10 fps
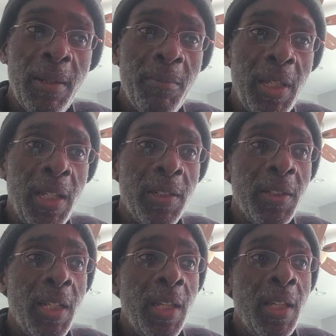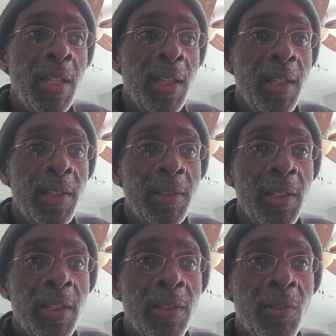man,
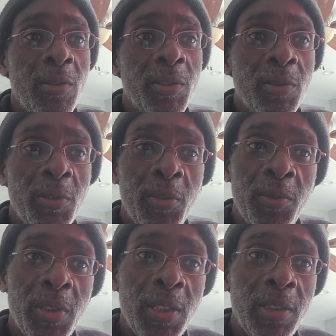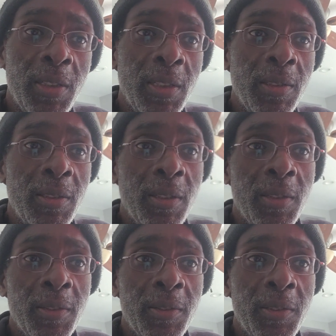and also to
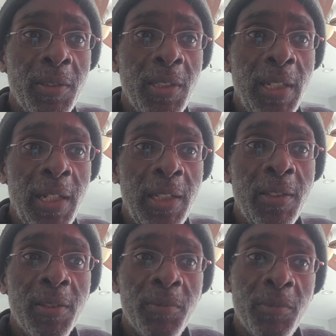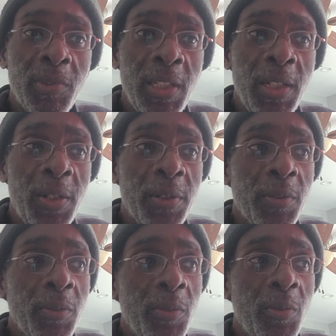the lady, the teacher
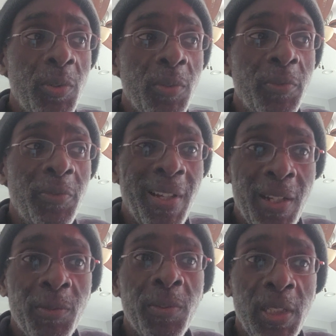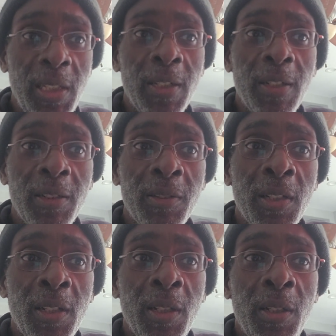who found the
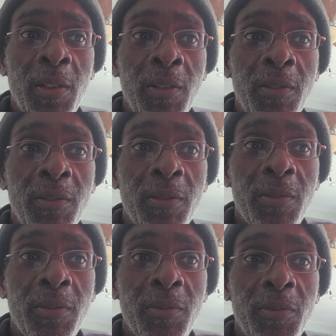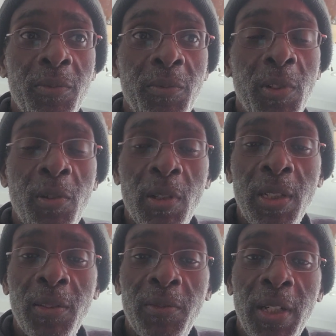recording
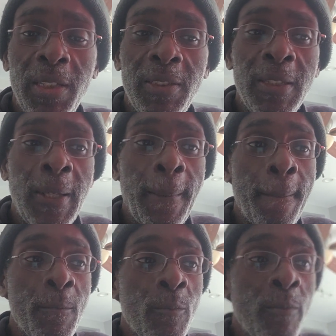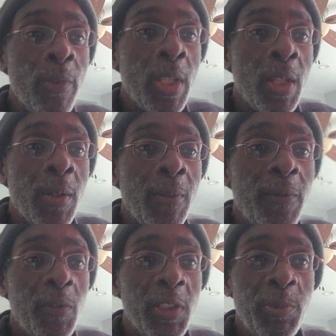device,
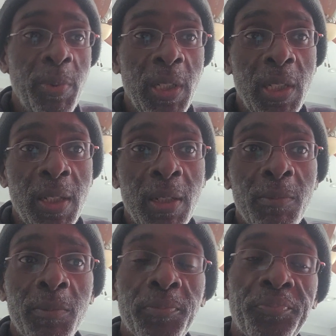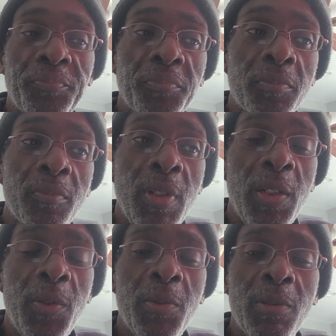for speaking up
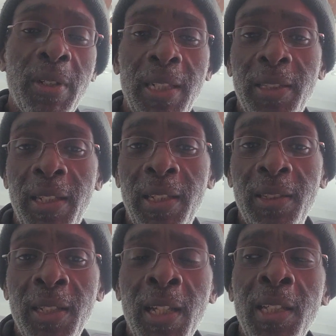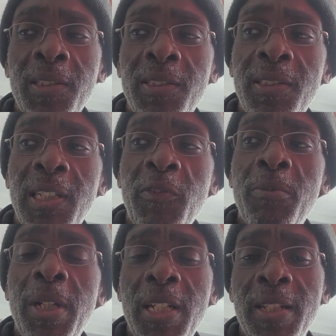and doing the right thing. You see,
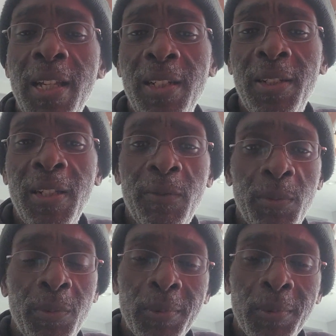everybody's not a devil.